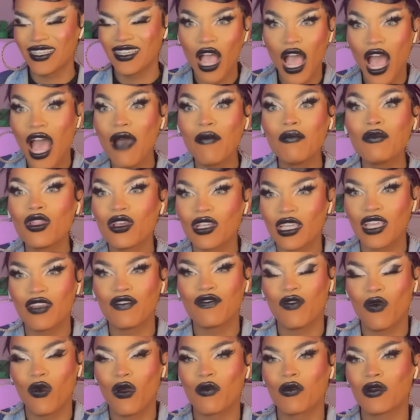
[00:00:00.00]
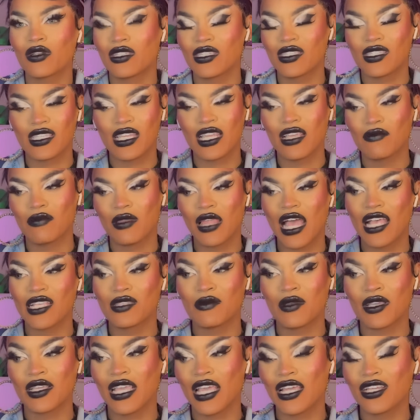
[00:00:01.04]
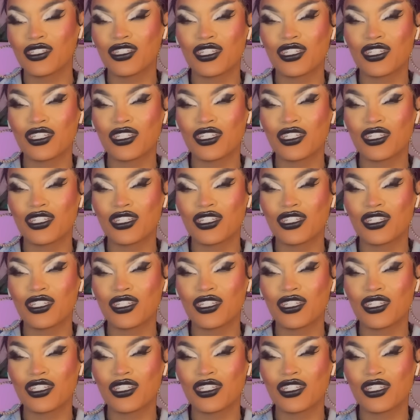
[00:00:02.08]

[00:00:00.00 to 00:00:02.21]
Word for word: I'm looking forward to seeing Plasma again.